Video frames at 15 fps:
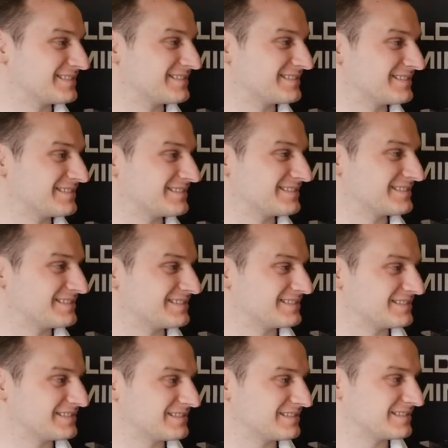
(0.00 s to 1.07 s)

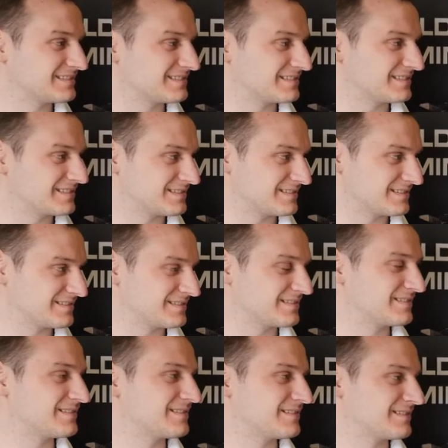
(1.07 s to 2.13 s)

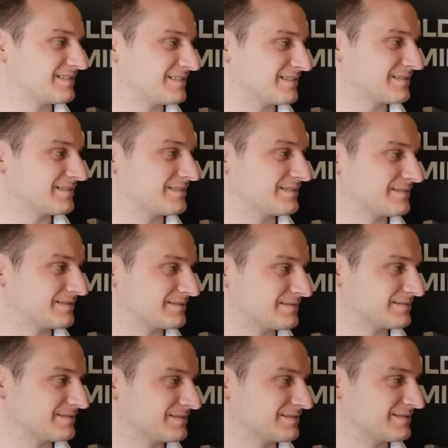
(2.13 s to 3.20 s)

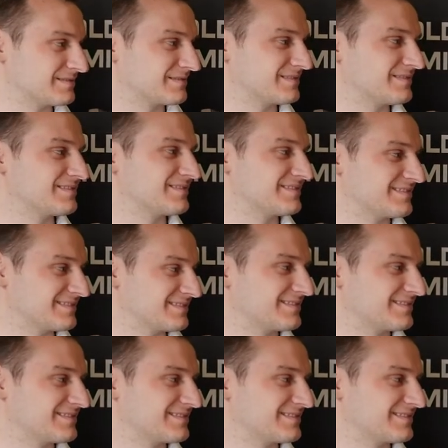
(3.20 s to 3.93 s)
(not speaking)